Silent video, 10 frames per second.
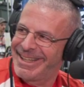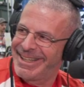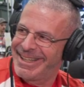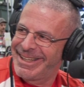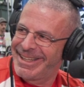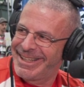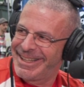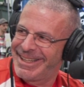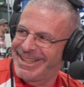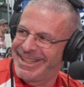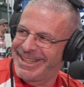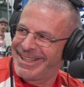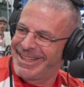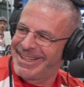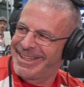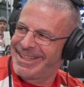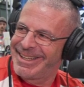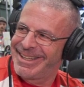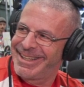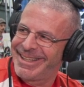
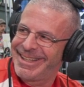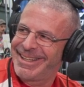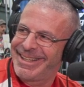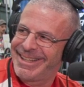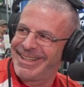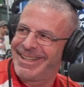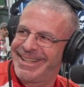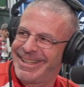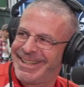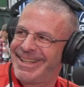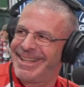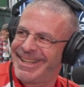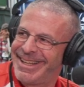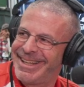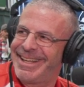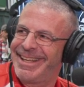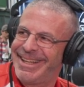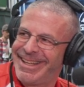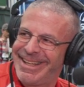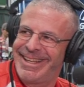
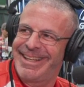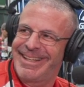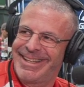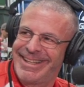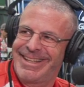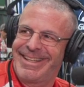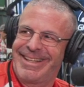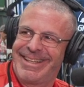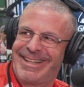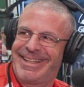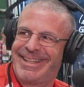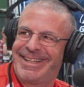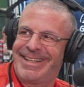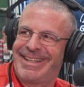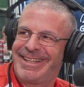No words are spoken by the person on screen.